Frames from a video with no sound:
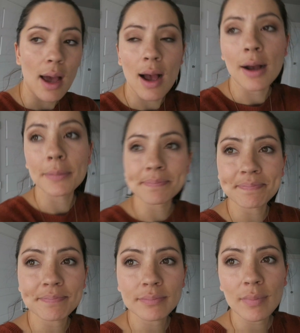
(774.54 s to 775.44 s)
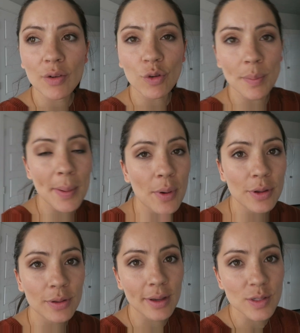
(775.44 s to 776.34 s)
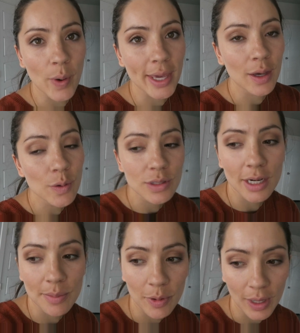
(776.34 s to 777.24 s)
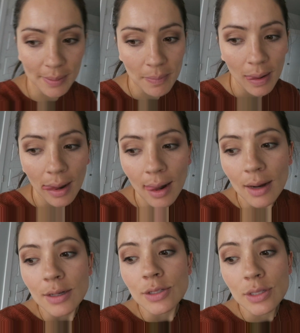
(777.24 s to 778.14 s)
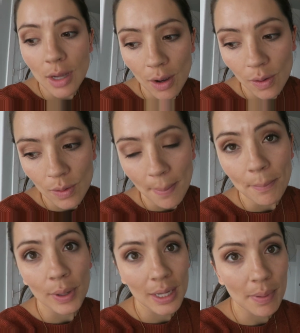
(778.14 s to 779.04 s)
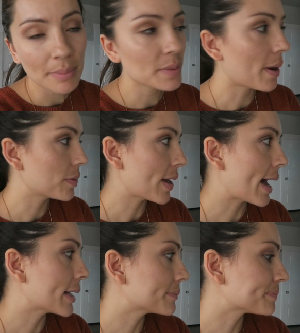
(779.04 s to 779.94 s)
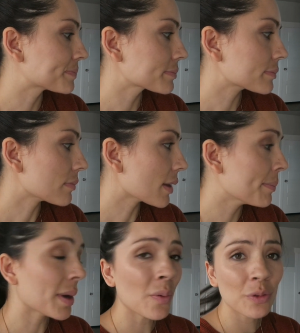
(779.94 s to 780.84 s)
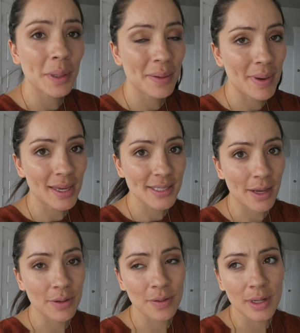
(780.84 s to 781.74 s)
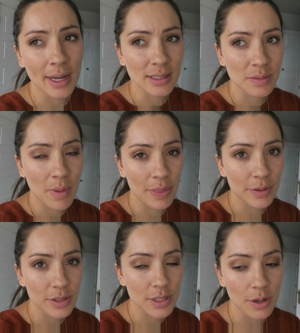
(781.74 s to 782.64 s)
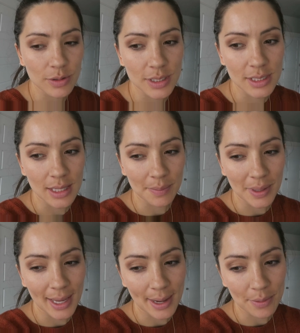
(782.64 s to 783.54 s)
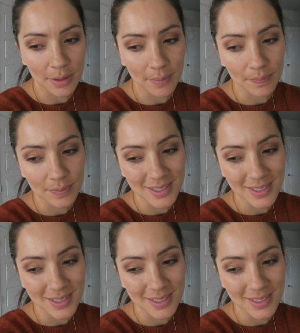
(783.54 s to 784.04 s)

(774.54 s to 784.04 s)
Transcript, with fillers: um, for my brother-in-law's white coat ceremony. So pretty bummed about that. But hopefully we can make it down there in the next month or so to see them and hang out with them,